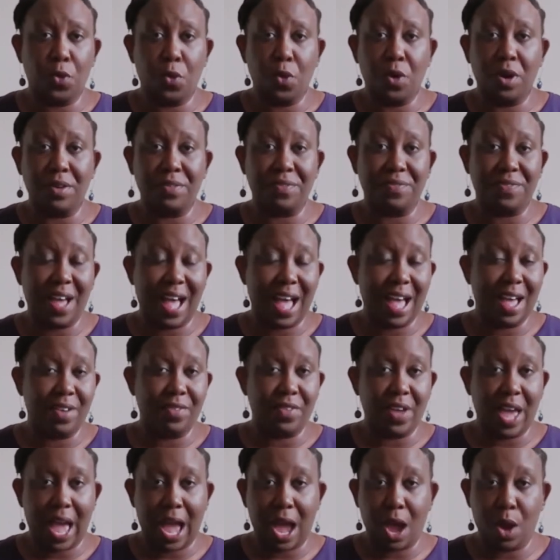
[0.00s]
4, 5
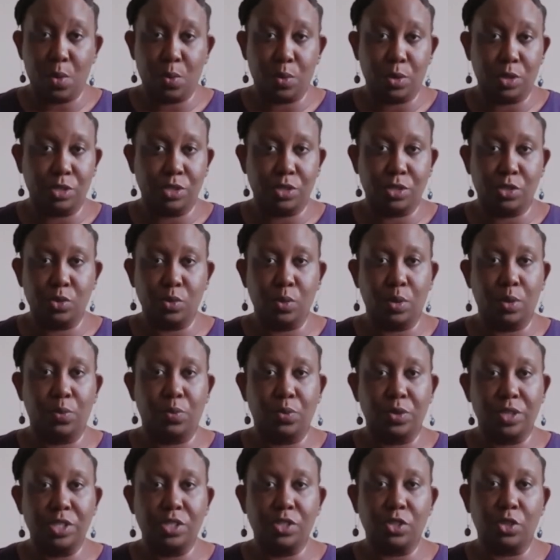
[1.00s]
hours
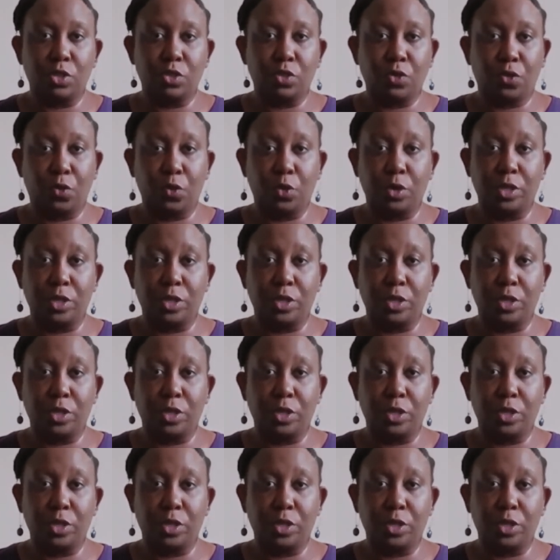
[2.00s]
doing research